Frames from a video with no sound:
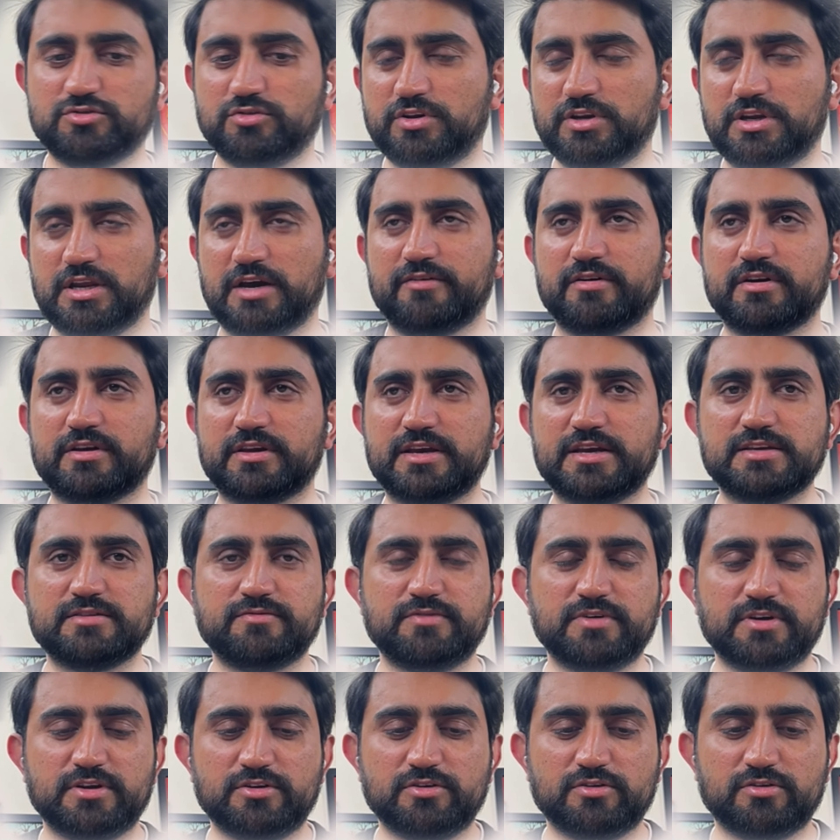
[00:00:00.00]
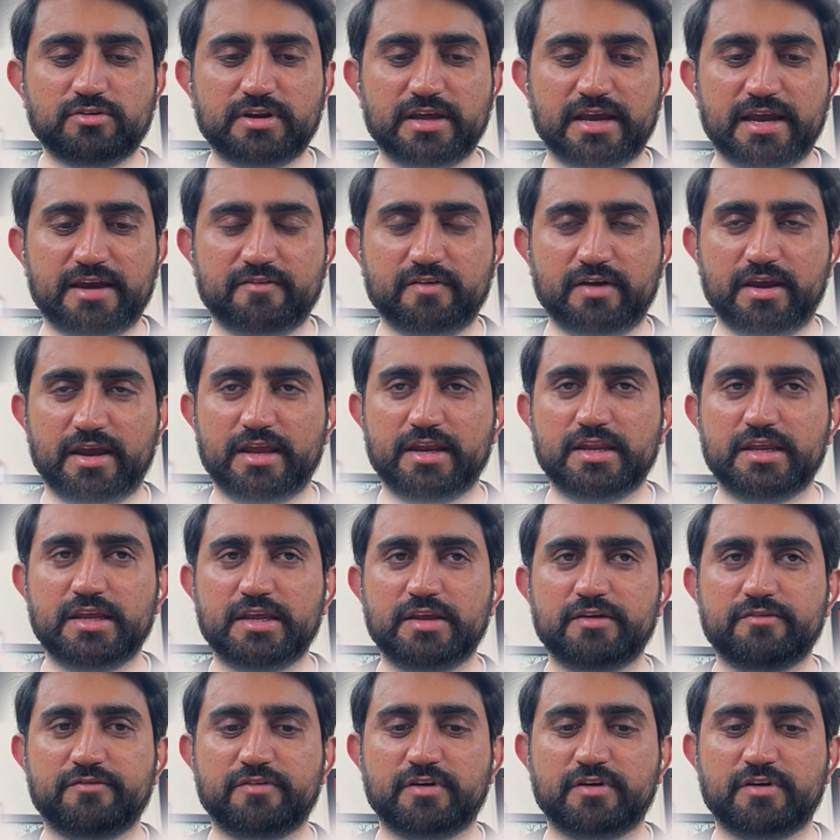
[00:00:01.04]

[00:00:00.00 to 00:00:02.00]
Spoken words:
So in our case, we don't have any